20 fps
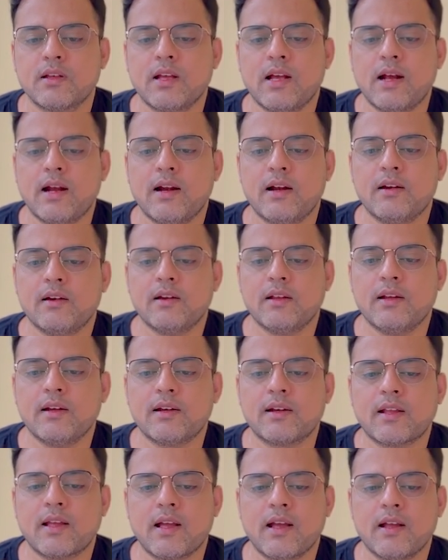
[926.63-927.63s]
and
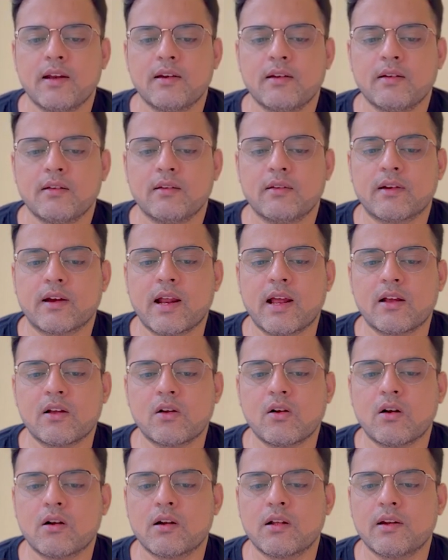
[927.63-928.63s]
it can rank
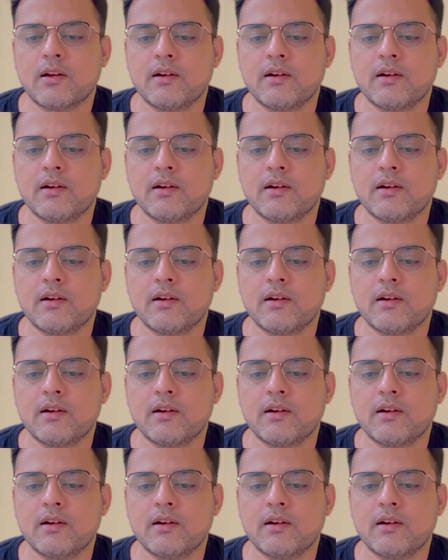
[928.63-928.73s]
order